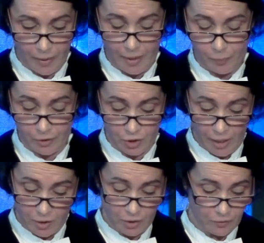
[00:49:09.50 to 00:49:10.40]
my
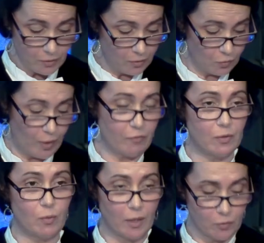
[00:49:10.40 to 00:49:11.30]
appreciations to
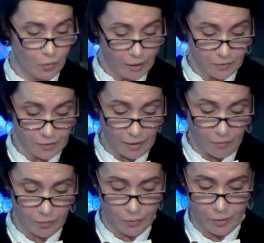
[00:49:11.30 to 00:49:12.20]
everyone who has
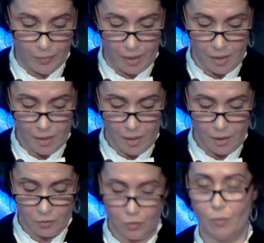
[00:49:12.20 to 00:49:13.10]
traveled with me
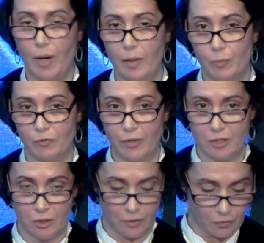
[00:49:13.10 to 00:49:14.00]
through my
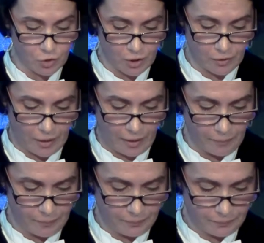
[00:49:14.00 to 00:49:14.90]
professional journey.
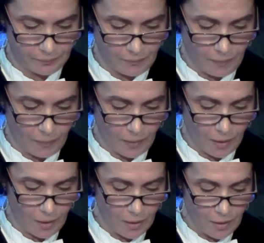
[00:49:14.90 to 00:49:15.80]

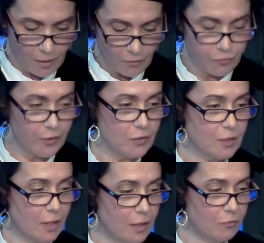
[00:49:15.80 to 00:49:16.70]
First
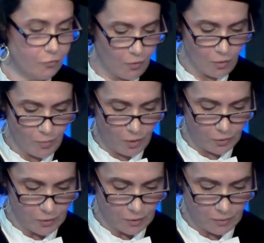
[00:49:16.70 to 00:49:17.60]
and
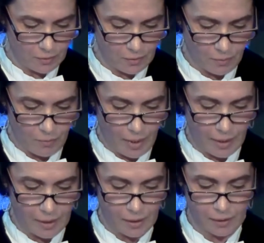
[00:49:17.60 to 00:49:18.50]
foremost, my
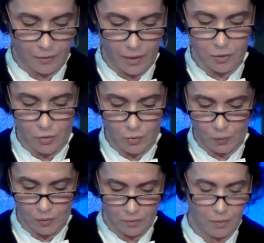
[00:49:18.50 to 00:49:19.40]
gratitude